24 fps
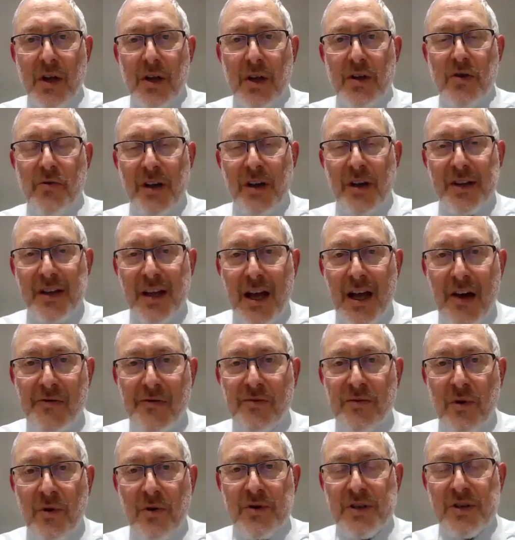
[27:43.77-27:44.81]
You want to
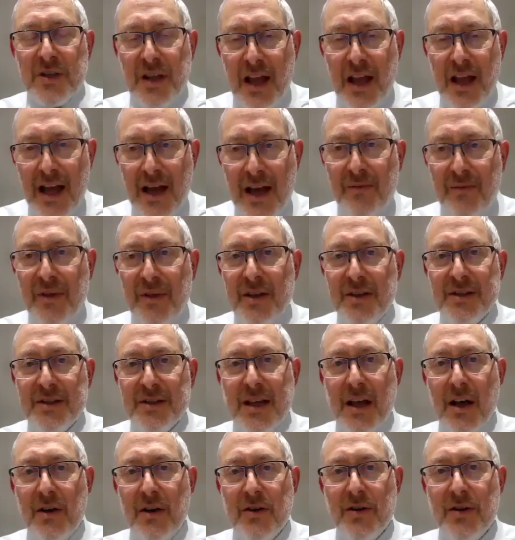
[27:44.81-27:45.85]
have roast lamb, then
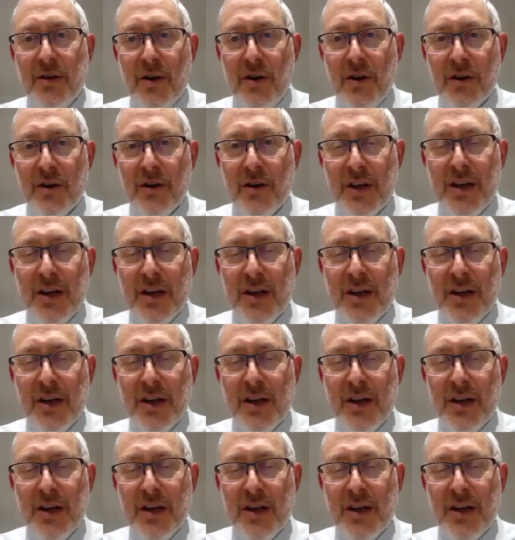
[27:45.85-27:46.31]
tell your